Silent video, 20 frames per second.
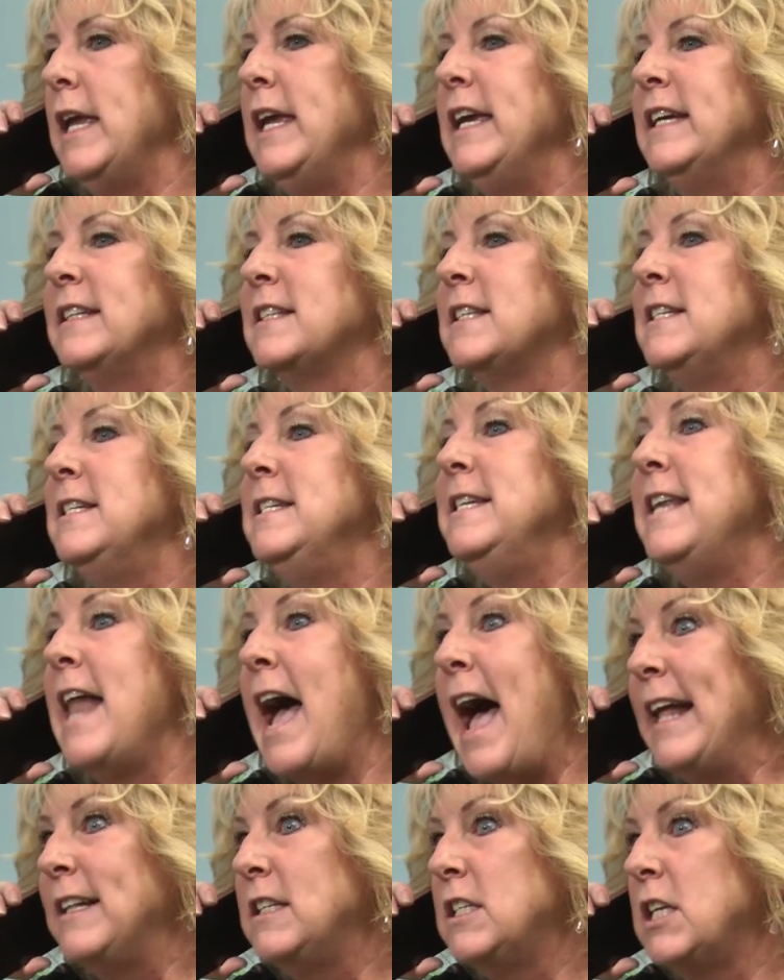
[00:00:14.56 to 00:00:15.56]
It's
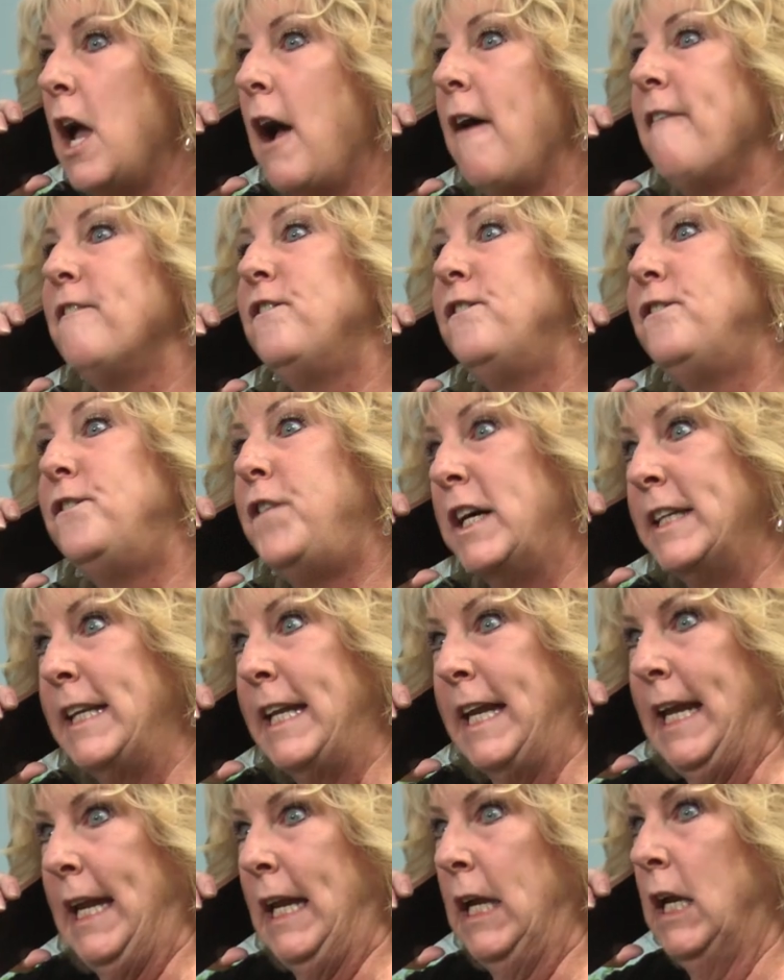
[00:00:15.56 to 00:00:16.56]
not
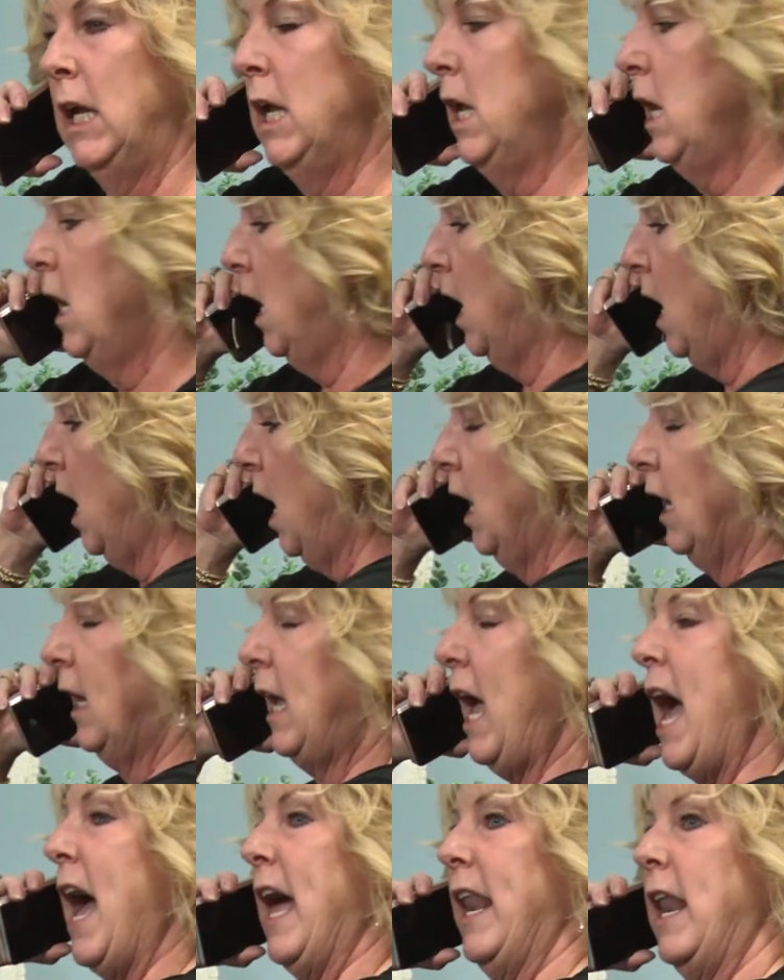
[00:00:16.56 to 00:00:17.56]
funny.
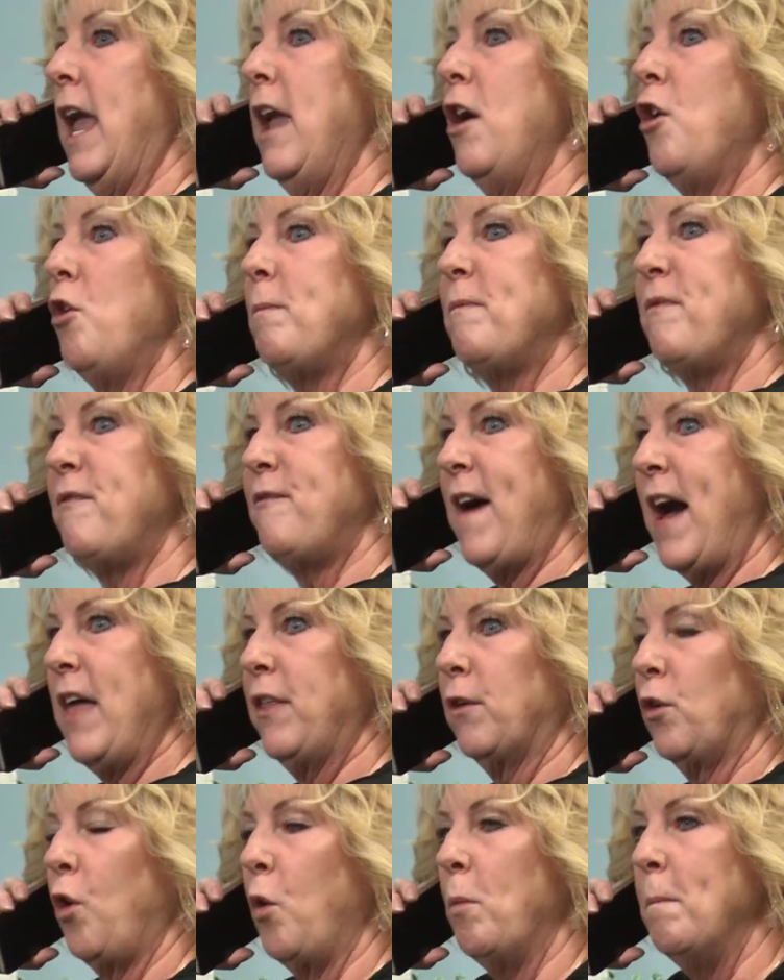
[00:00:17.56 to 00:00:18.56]
God, I hope
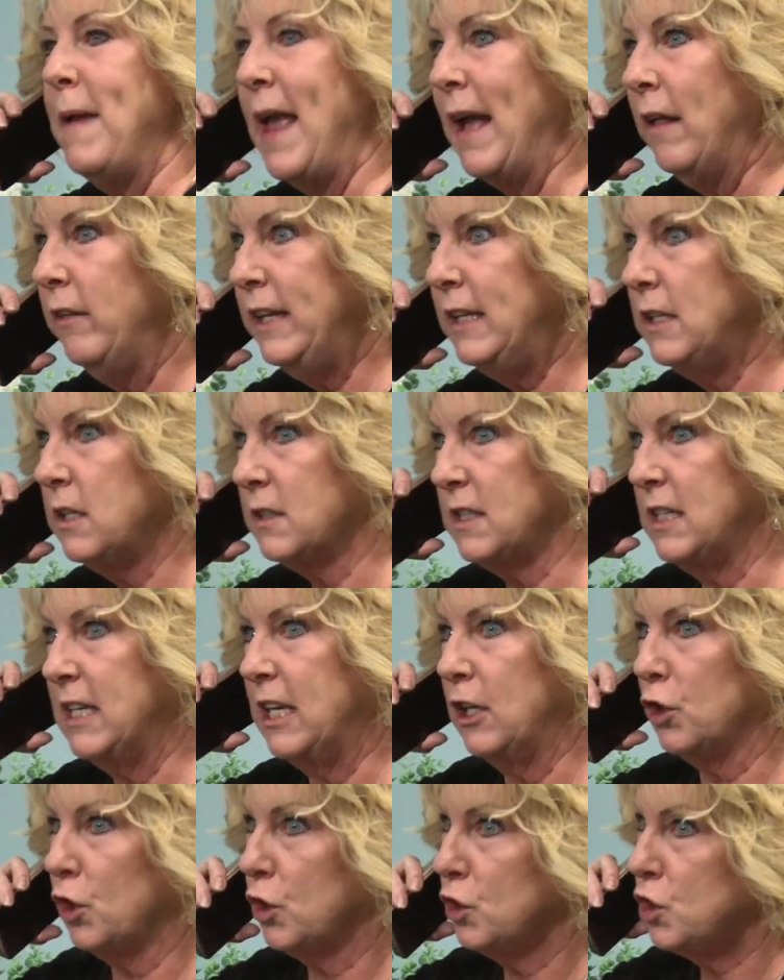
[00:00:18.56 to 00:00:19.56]
Father O'Malley doesn't
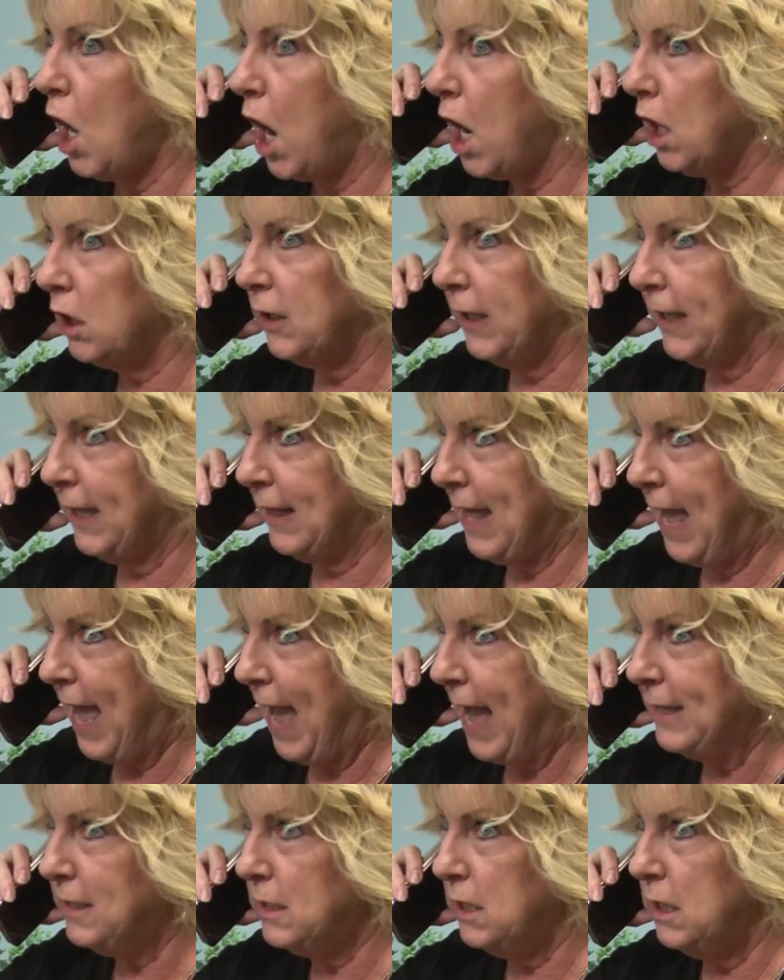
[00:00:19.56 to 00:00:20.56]
hear her talk like
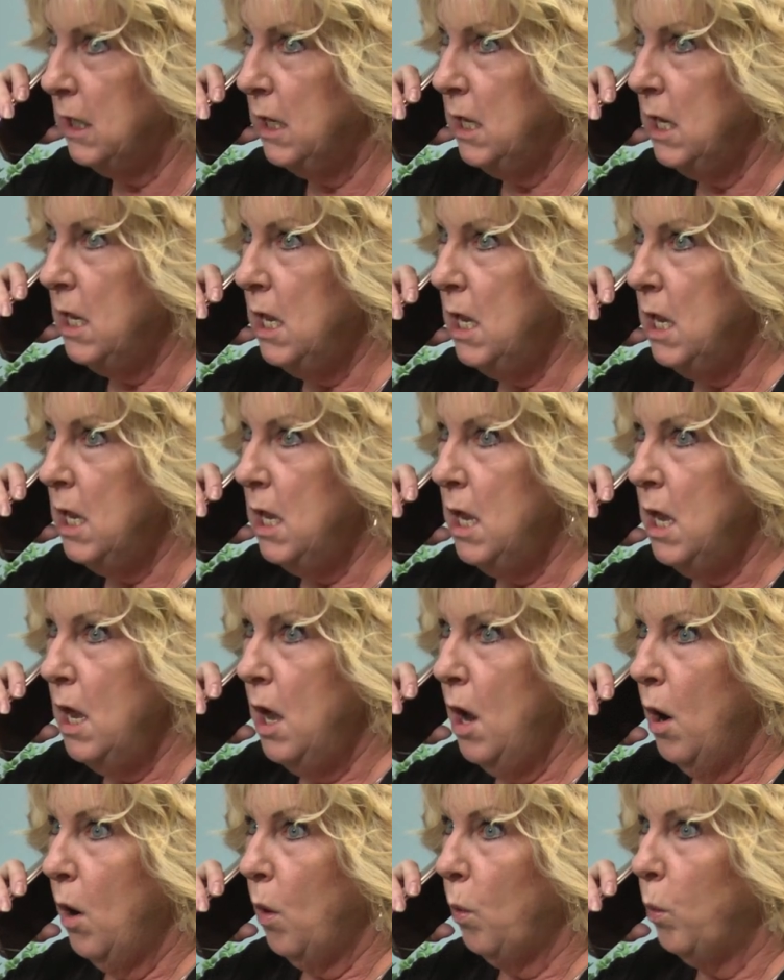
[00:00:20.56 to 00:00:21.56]
that.
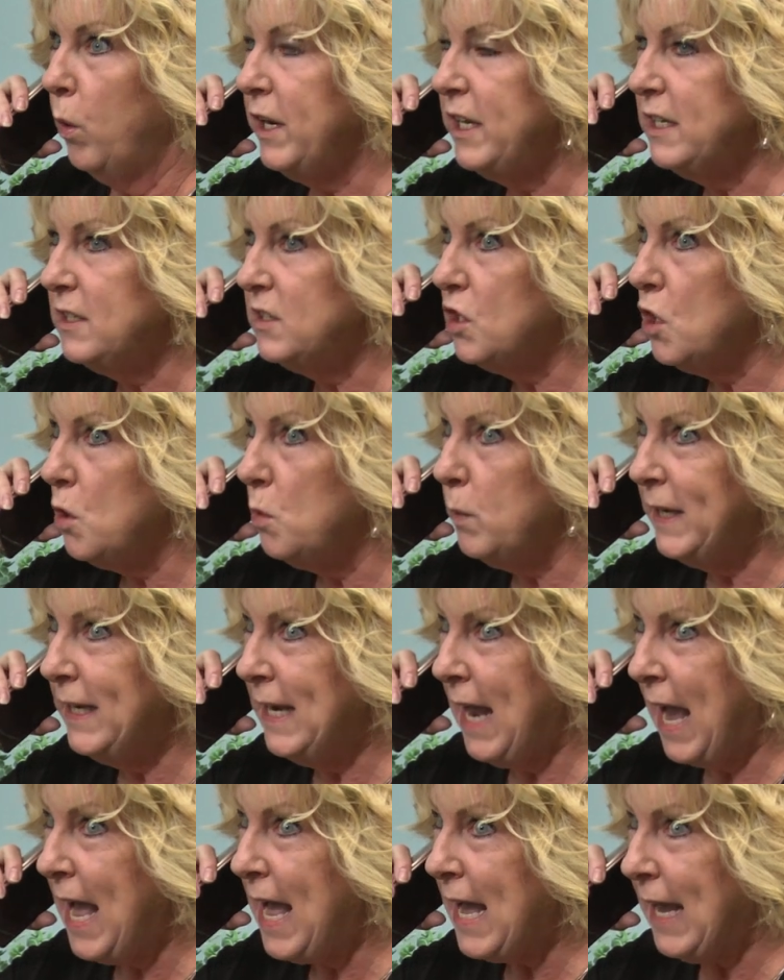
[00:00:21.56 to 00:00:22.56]
What is
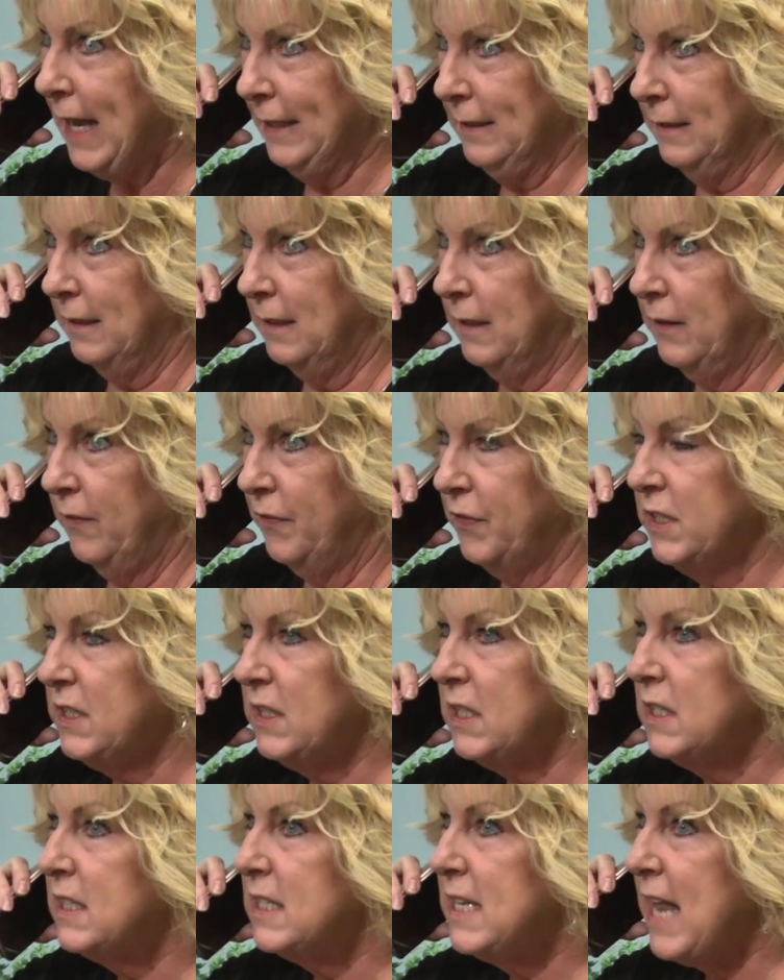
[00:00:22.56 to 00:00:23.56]
going on?
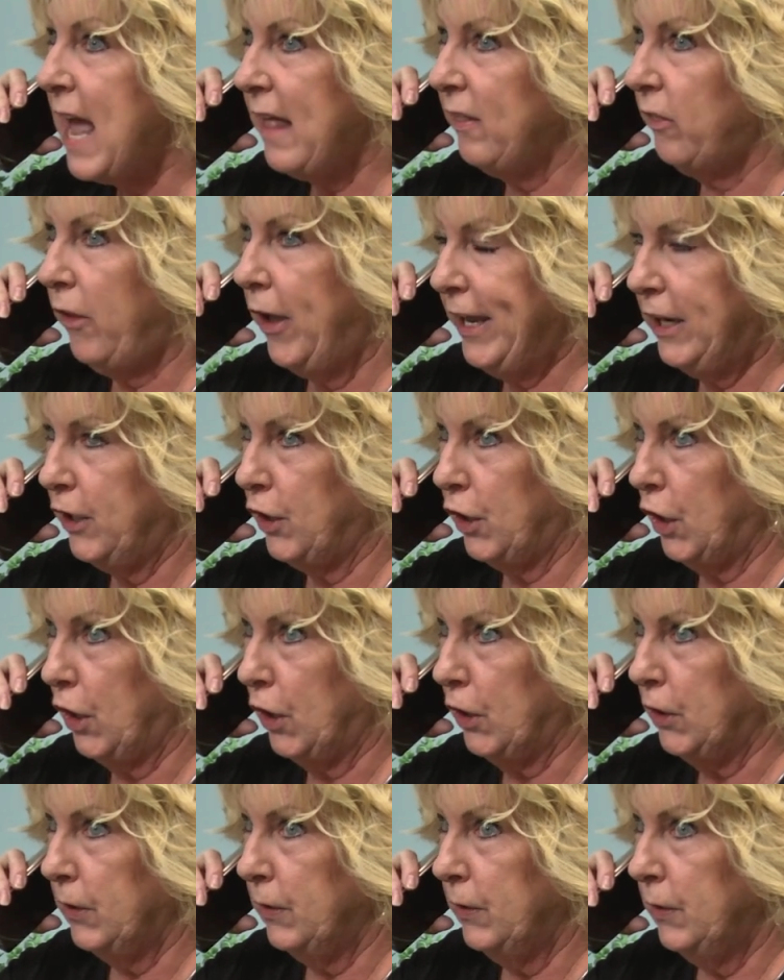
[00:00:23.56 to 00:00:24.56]
This is not like
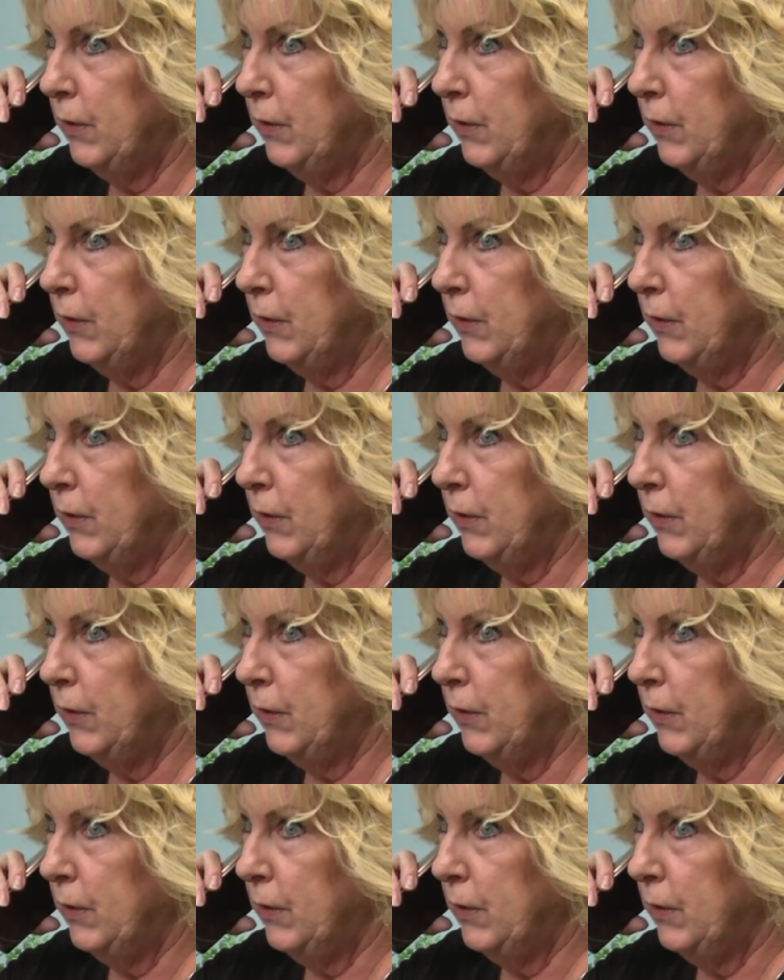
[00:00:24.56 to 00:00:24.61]
her.